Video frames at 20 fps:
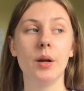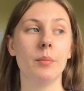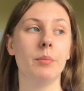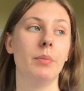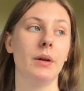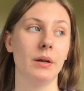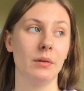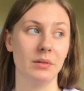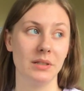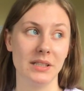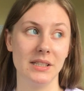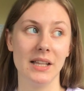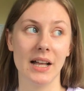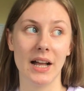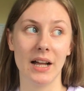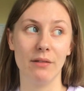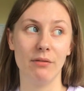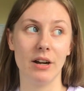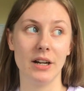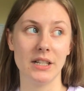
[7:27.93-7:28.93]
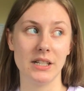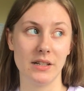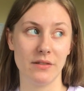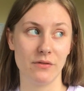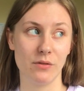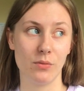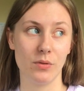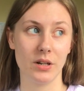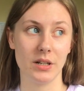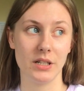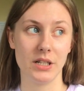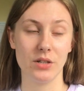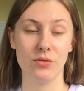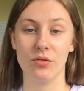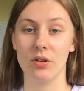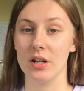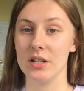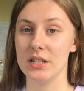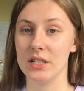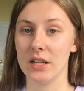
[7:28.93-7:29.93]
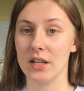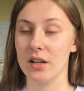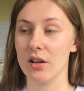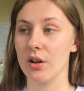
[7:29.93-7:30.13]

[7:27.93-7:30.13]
but it was there ready for when I did write it.